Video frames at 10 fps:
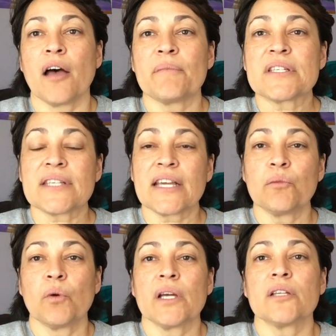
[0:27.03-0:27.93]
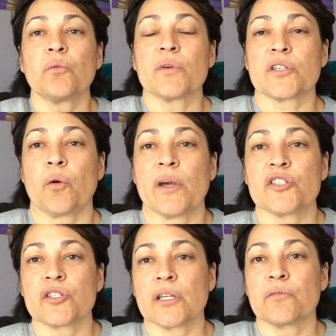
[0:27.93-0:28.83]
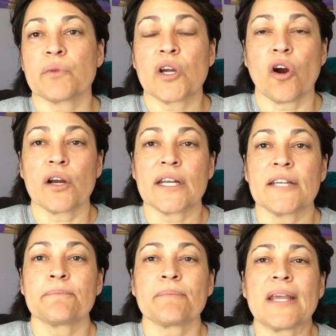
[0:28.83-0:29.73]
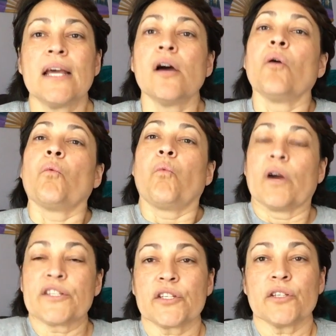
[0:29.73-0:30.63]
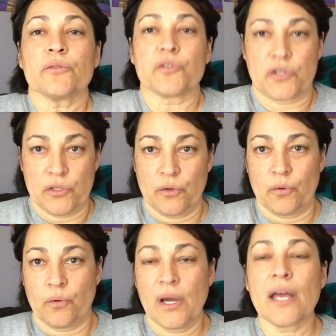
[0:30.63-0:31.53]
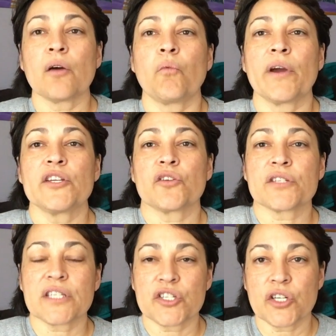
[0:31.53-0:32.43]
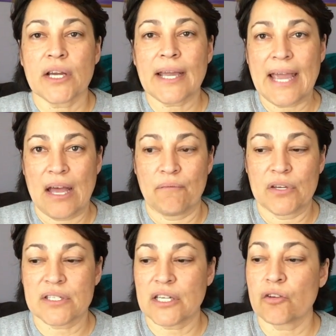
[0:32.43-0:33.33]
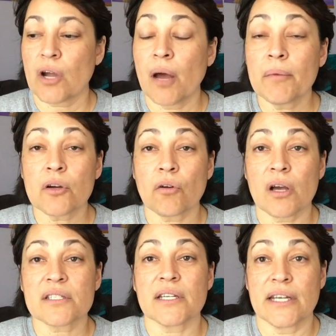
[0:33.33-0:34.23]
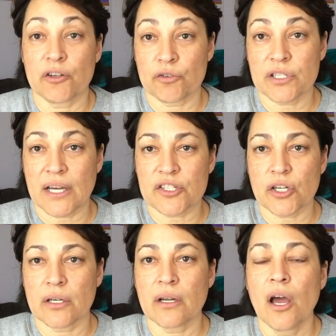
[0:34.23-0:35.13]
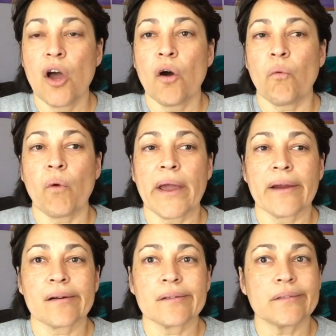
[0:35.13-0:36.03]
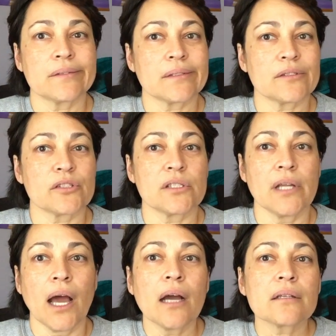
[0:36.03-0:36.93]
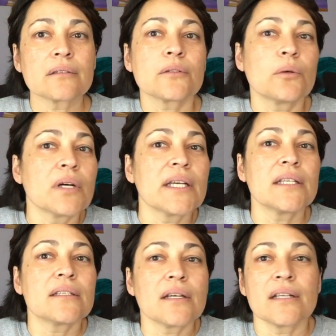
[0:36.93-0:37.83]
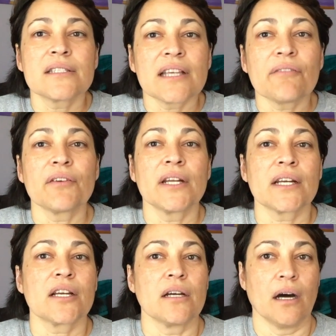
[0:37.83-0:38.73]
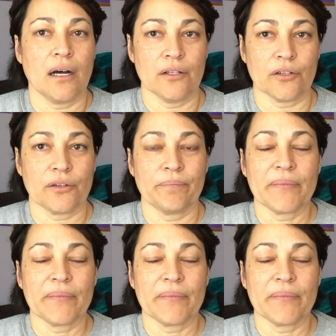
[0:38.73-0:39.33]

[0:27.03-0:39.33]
The second one was a question regarding what do you do when you're stitching a canvas and you come across an intersection where there's not quite a definite color?